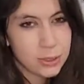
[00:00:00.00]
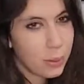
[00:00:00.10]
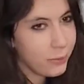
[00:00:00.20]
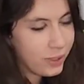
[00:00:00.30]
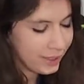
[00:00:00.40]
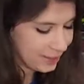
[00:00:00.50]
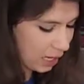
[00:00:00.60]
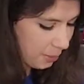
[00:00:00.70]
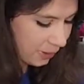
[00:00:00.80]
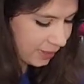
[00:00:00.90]
so I'm really
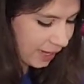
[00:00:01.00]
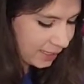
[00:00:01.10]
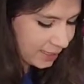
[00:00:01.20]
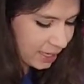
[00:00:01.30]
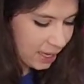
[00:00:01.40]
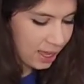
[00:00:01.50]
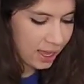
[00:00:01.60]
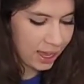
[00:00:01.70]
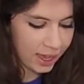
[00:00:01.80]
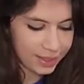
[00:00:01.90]
excited about that.
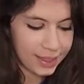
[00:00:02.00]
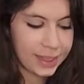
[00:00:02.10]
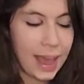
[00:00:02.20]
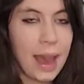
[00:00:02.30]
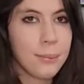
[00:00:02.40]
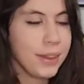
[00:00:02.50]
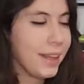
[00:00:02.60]
And the cap